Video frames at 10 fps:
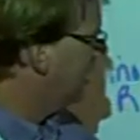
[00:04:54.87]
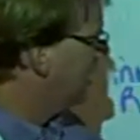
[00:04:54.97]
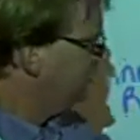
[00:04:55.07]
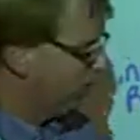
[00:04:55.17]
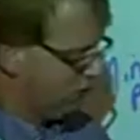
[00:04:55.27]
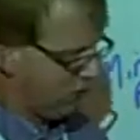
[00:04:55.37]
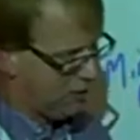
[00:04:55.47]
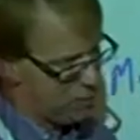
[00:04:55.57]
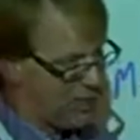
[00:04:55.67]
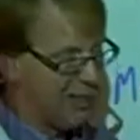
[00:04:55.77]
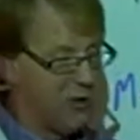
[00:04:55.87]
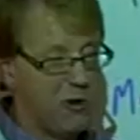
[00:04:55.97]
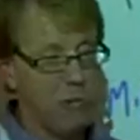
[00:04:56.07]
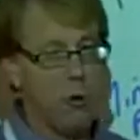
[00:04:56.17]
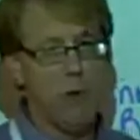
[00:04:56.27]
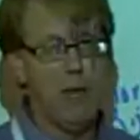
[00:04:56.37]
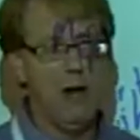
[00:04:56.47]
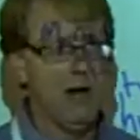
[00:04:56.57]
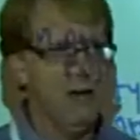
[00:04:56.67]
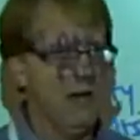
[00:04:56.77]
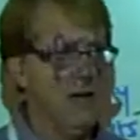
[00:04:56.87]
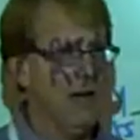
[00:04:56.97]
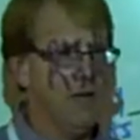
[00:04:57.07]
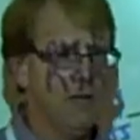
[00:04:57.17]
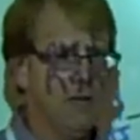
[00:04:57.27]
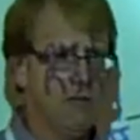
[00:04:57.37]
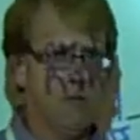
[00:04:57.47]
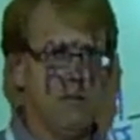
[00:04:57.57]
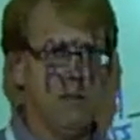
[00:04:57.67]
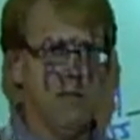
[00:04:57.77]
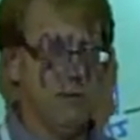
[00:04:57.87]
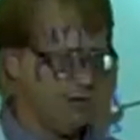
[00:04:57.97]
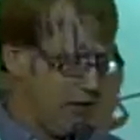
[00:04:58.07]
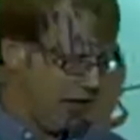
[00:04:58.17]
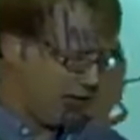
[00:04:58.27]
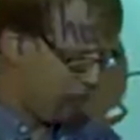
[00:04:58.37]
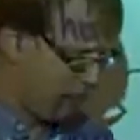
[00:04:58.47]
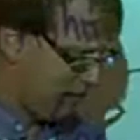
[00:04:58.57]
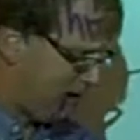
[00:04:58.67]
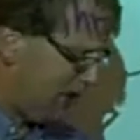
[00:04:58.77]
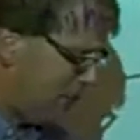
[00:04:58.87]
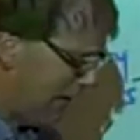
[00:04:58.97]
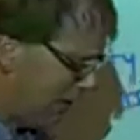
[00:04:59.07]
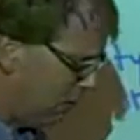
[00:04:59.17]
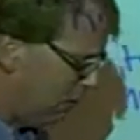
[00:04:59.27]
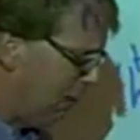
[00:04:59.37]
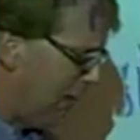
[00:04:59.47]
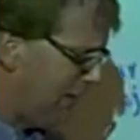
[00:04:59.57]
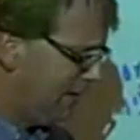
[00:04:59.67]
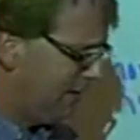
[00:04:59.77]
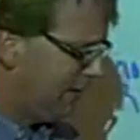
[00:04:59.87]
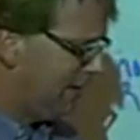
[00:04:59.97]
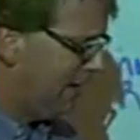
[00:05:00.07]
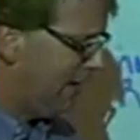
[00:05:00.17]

in our Constitution that we're going to learn more about in this class, but we're not going to go into a lot of detail on